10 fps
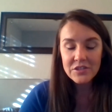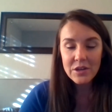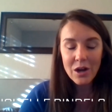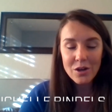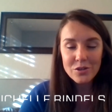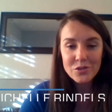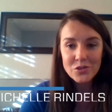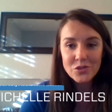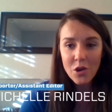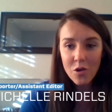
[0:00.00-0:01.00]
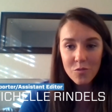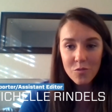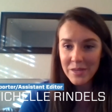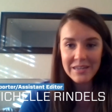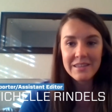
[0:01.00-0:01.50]
There are so
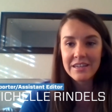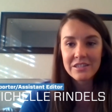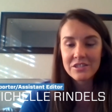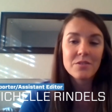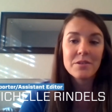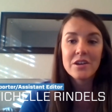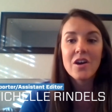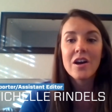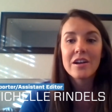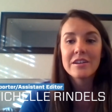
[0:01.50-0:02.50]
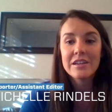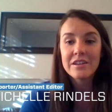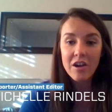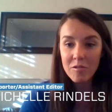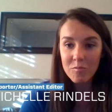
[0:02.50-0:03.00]
many things going on
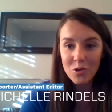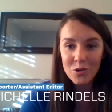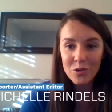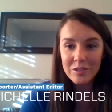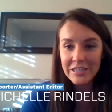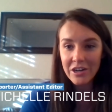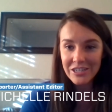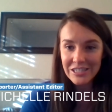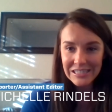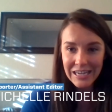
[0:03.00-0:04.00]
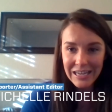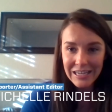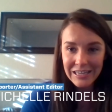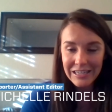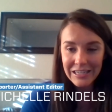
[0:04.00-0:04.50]
in our world, in our
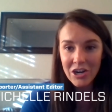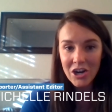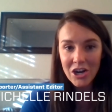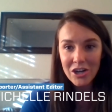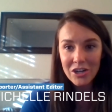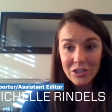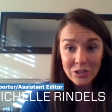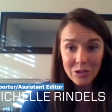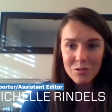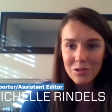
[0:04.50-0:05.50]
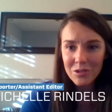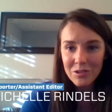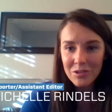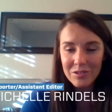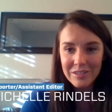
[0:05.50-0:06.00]
state, in our
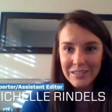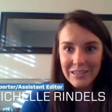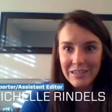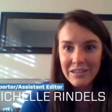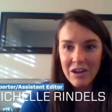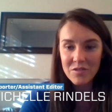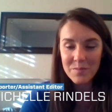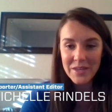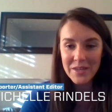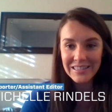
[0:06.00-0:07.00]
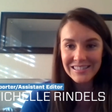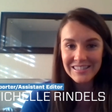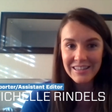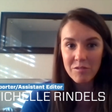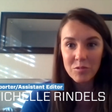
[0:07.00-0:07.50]
local governments
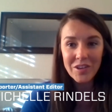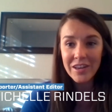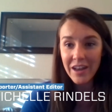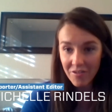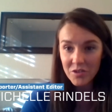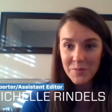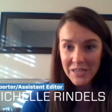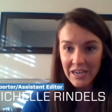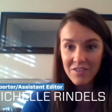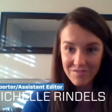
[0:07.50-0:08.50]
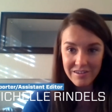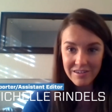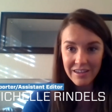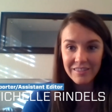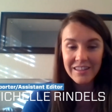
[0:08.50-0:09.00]
that will never be
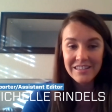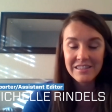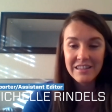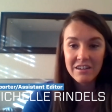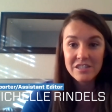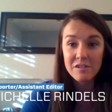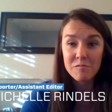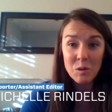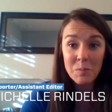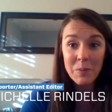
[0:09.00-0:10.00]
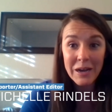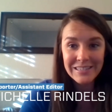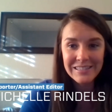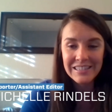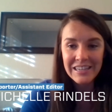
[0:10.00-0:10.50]
covered unless there is a
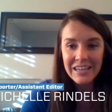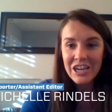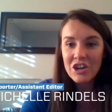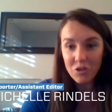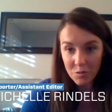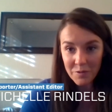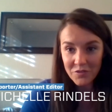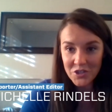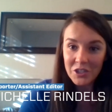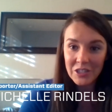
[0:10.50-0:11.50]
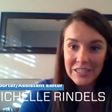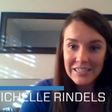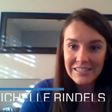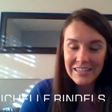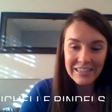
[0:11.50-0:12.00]
robust group of
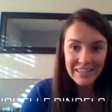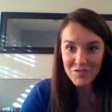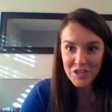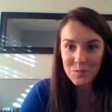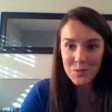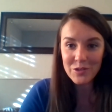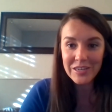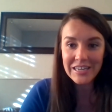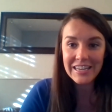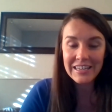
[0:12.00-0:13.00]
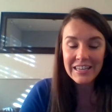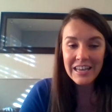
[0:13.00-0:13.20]
journalists in a given community.